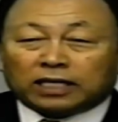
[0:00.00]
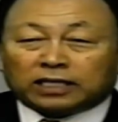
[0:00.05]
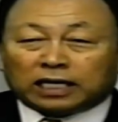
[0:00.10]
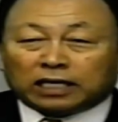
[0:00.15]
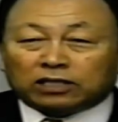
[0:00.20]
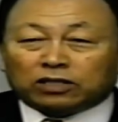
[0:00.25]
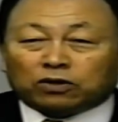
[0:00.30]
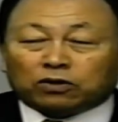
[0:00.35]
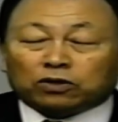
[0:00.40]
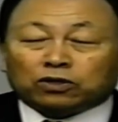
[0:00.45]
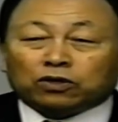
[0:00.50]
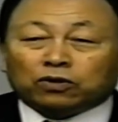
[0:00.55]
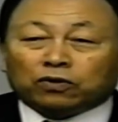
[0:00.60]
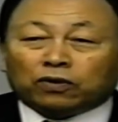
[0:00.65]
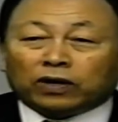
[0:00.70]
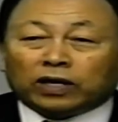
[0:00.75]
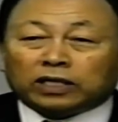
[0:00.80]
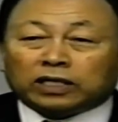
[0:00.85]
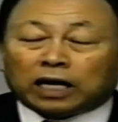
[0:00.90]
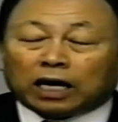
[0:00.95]
So
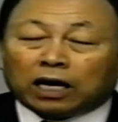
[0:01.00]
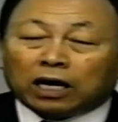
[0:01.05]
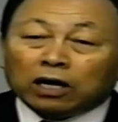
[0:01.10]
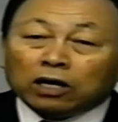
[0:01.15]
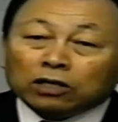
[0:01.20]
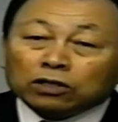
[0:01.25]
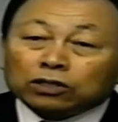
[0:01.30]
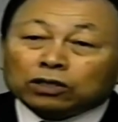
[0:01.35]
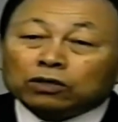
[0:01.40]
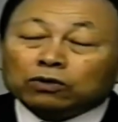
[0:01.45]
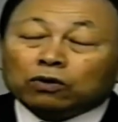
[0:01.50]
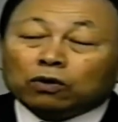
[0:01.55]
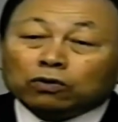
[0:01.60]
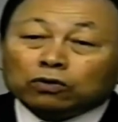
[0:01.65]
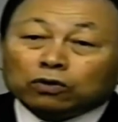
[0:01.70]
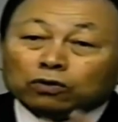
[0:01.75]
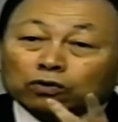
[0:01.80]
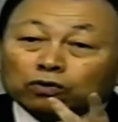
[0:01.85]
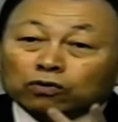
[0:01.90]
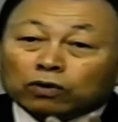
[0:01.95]
if someone's
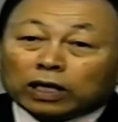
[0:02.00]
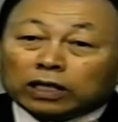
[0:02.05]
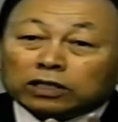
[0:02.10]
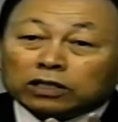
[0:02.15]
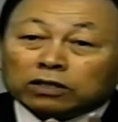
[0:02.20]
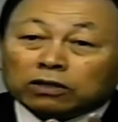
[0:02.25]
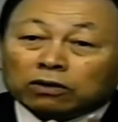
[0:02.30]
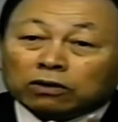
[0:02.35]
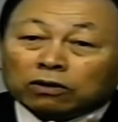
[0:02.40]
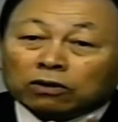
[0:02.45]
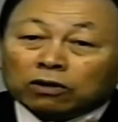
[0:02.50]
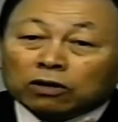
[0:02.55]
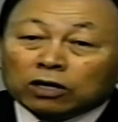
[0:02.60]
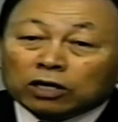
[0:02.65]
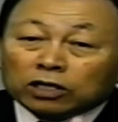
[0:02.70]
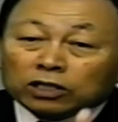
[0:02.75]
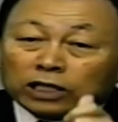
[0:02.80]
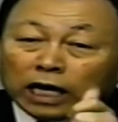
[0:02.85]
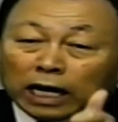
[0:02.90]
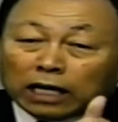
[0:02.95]
heart, if
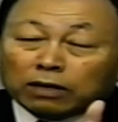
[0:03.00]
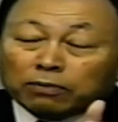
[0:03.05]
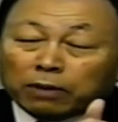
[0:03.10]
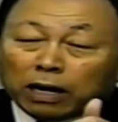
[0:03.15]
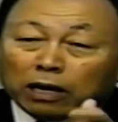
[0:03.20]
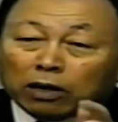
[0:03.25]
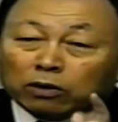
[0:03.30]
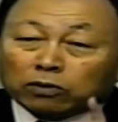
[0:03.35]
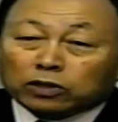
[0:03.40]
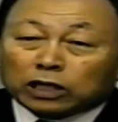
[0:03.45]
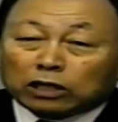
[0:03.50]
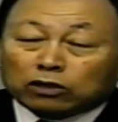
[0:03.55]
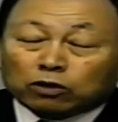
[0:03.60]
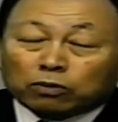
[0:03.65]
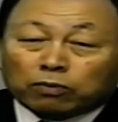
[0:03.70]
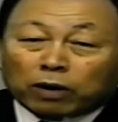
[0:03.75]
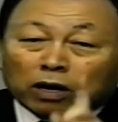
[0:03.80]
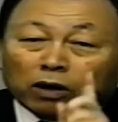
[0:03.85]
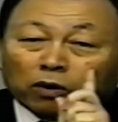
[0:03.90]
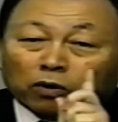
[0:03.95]
they're successful in the
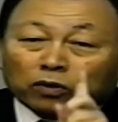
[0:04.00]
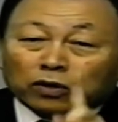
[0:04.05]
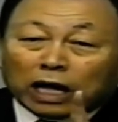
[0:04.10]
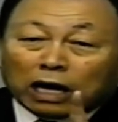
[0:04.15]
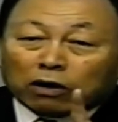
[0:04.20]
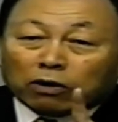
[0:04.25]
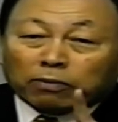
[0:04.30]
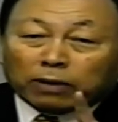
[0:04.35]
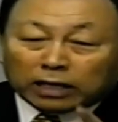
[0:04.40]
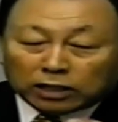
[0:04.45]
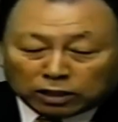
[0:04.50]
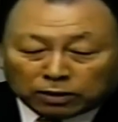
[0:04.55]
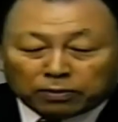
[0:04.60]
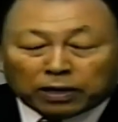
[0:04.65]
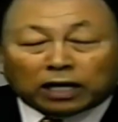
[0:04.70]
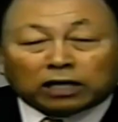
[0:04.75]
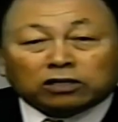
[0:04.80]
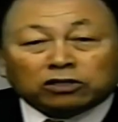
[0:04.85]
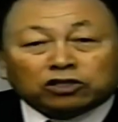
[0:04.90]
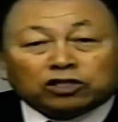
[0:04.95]
world, there's two types of
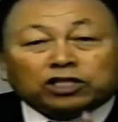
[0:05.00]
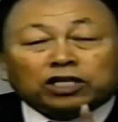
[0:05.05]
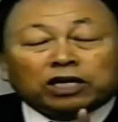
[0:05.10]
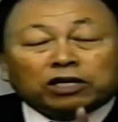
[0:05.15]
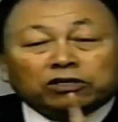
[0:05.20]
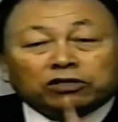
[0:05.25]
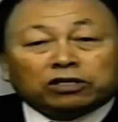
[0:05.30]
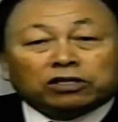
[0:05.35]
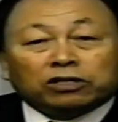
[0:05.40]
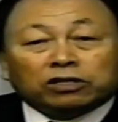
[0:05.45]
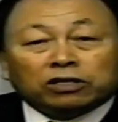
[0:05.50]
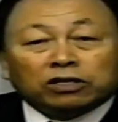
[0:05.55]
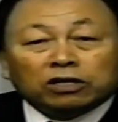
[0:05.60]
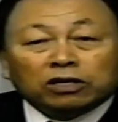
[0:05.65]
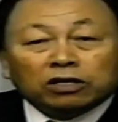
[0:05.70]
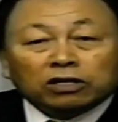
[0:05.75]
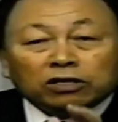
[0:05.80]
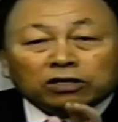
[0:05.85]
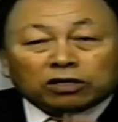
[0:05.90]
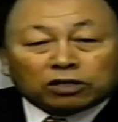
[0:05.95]
success. One,
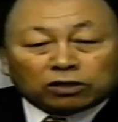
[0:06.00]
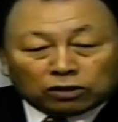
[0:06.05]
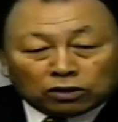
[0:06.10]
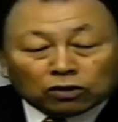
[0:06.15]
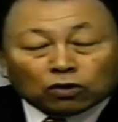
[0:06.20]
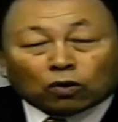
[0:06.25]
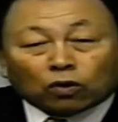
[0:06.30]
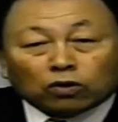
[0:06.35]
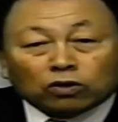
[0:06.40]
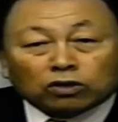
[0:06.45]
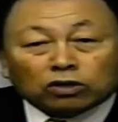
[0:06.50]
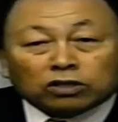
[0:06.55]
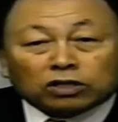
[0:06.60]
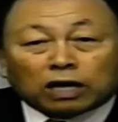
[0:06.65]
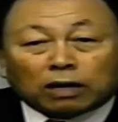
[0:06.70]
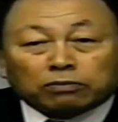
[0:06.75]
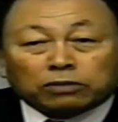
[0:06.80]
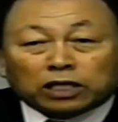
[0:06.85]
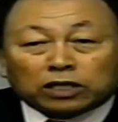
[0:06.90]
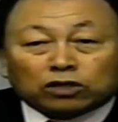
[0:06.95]
to ruin yourself and
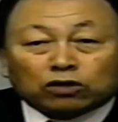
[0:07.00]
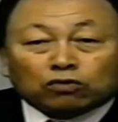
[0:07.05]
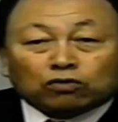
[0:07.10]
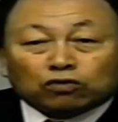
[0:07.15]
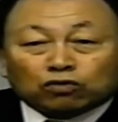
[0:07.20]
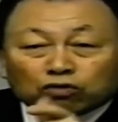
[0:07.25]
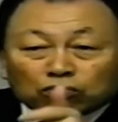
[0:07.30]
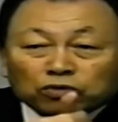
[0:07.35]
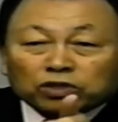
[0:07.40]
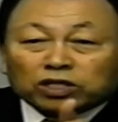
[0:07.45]
your children.